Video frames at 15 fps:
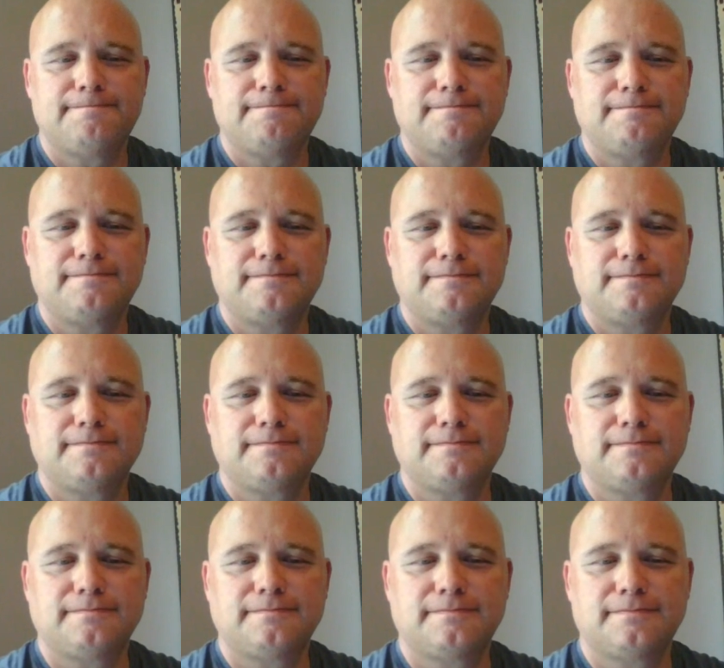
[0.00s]

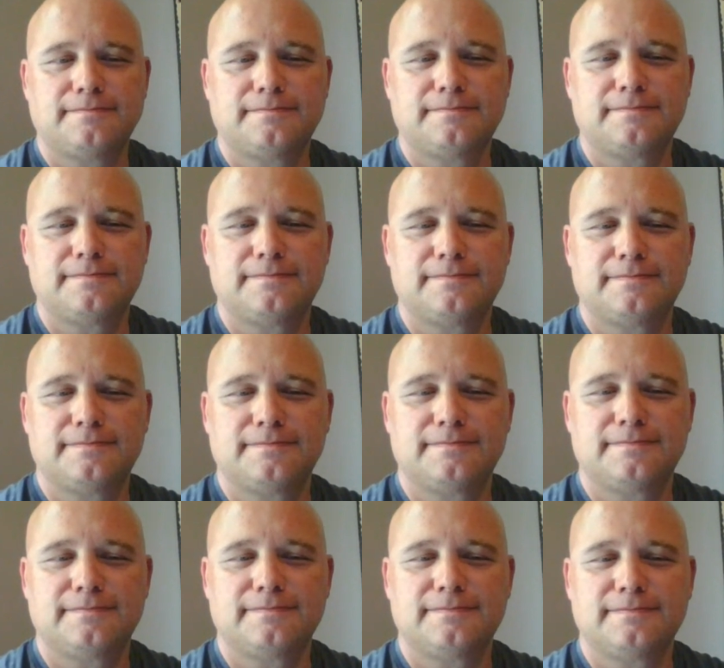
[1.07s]

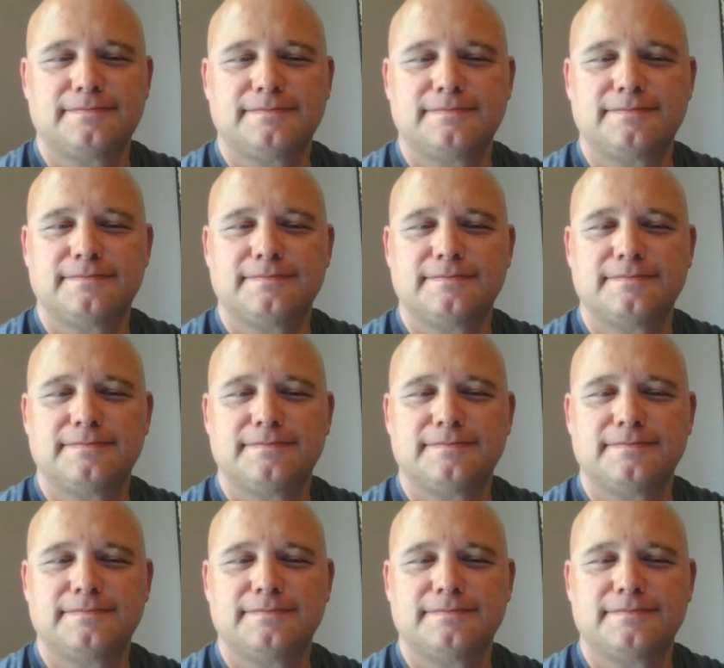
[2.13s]
(silent)